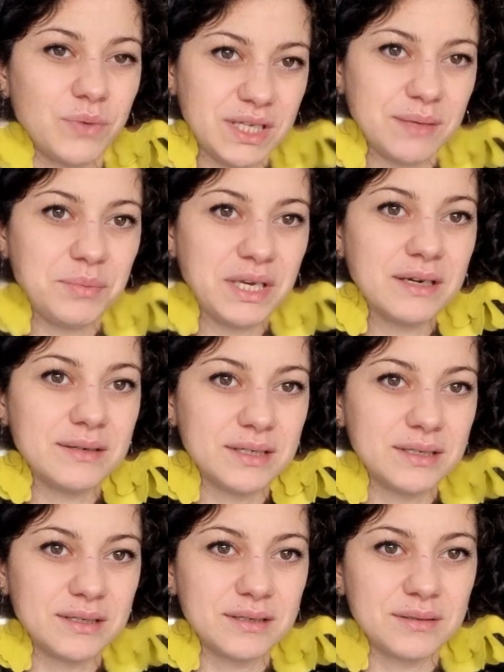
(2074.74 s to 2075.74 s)

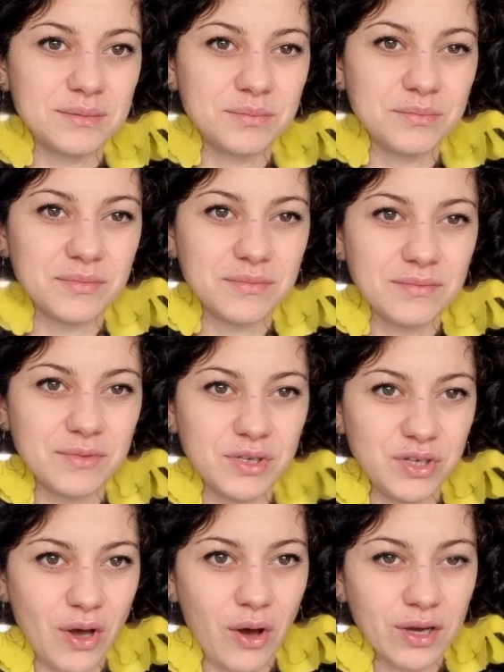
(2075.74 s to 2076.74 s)
bigger
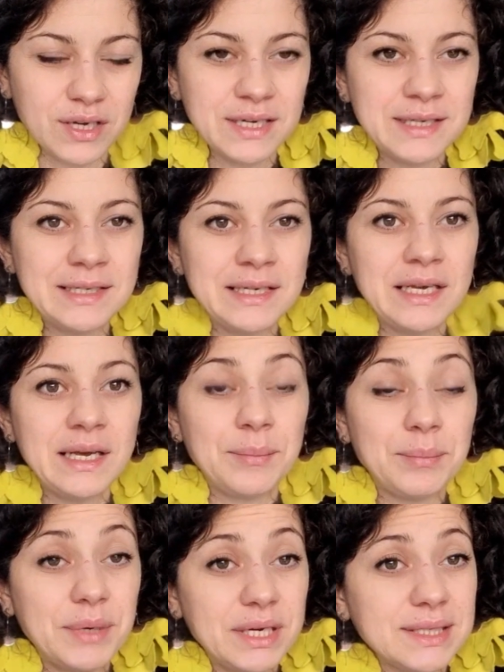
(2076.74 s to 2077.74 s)
yoke.
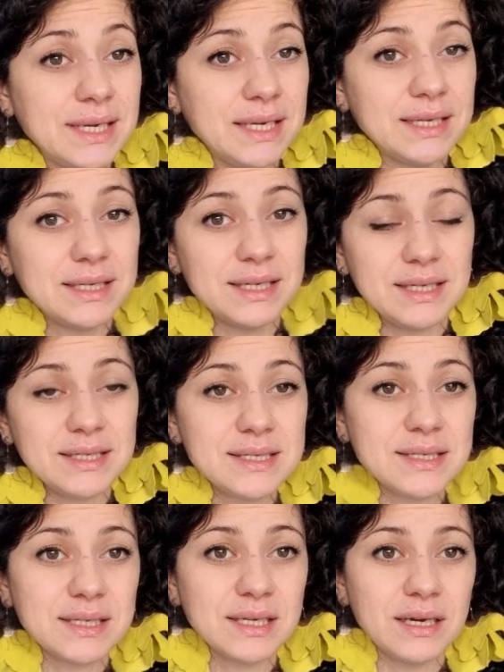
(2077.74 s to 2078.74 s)
But in
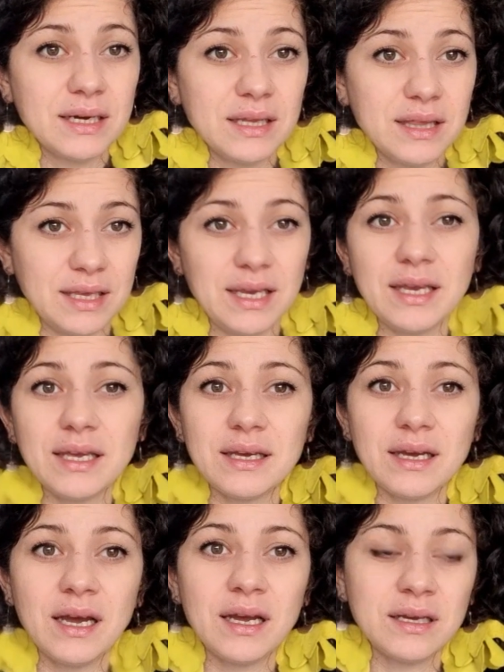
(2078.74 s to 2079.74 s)
this thing,
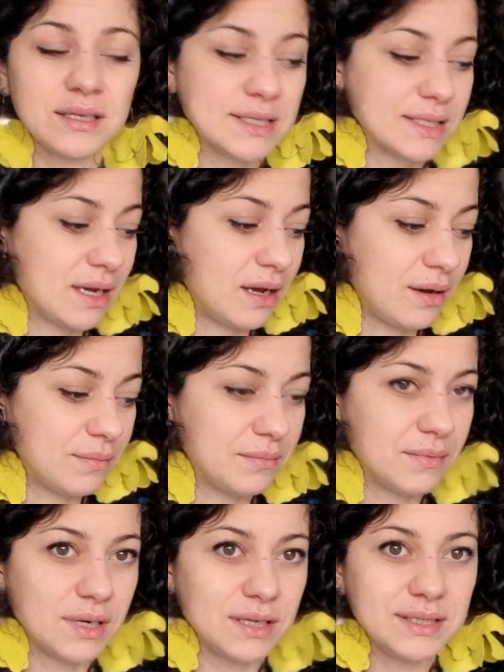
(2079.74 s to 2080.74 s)

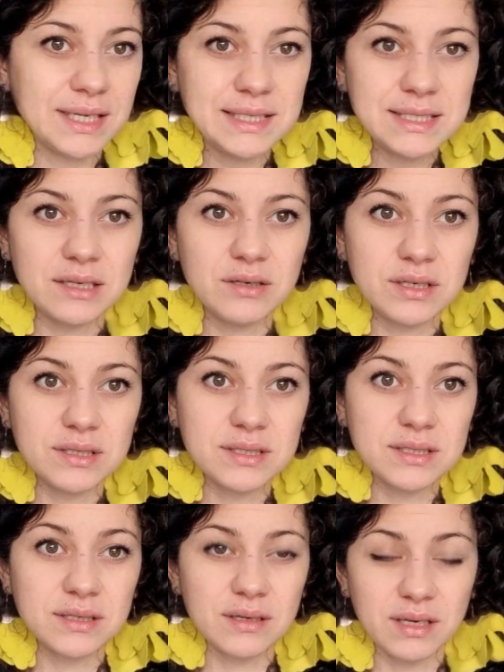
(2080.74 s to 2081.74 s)
some
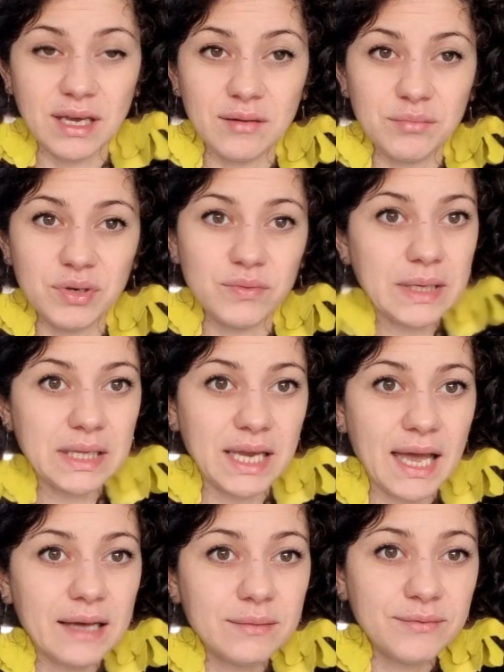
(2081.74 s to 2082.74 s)
testers can be really
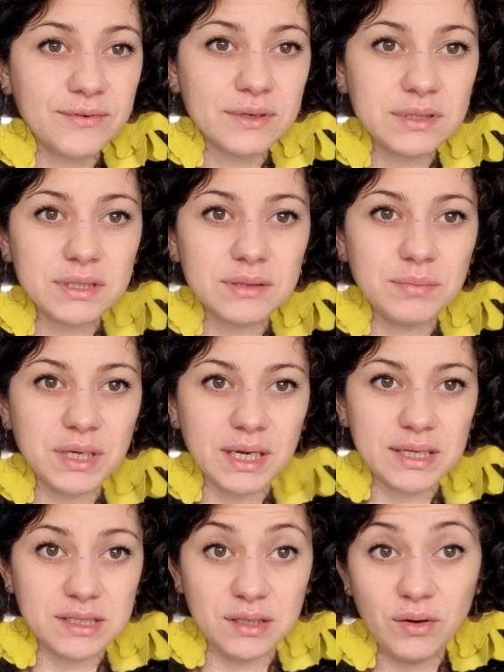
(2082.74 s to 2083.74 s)
helpful,
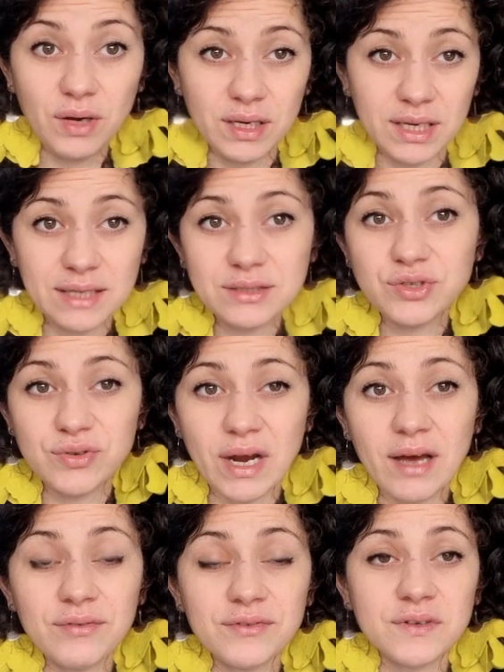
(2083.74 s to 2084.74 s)
because you can
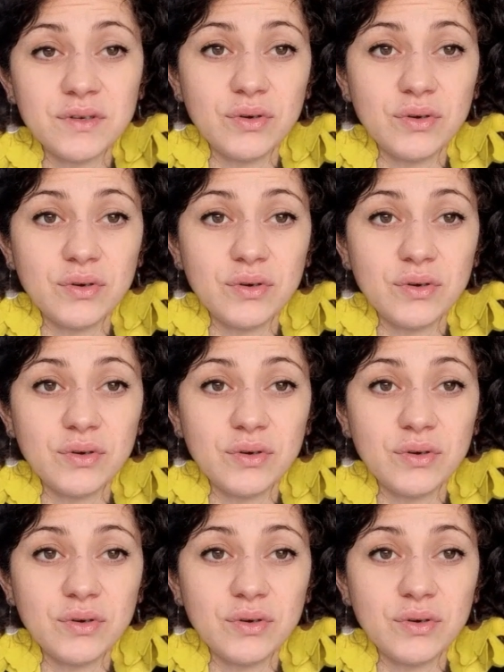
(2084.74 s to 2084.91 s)
draft